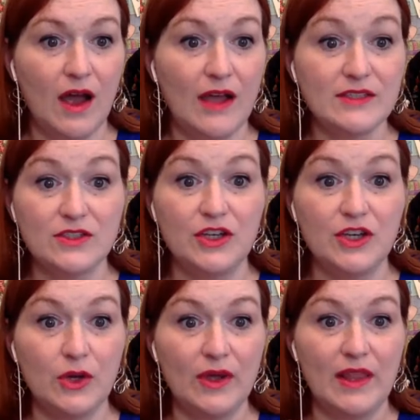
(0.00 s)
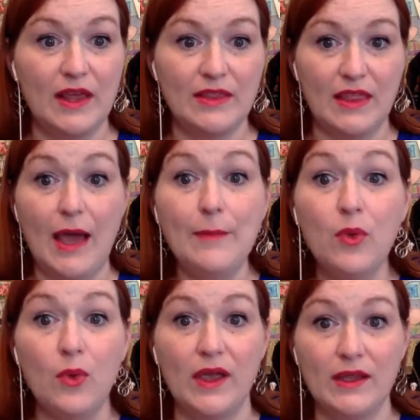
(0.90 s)
I, you know, and at that
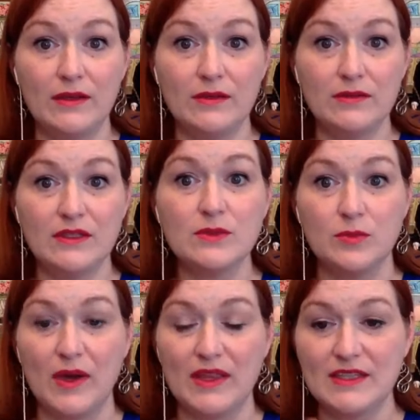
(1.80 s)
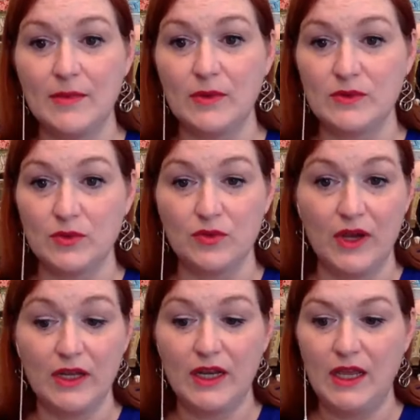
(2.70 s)
point, this was by the time I was with
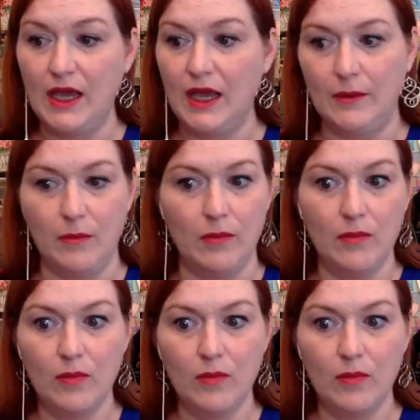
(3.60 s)
Randy, um,